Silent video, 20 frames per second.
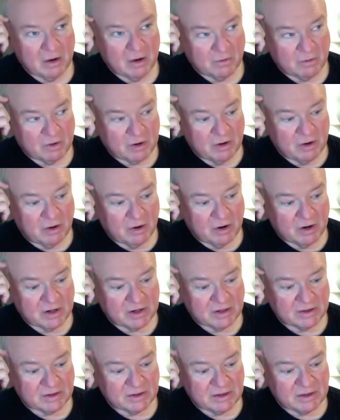
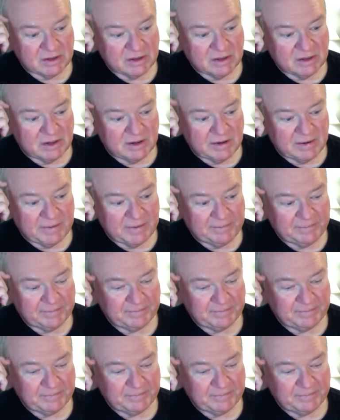regarding the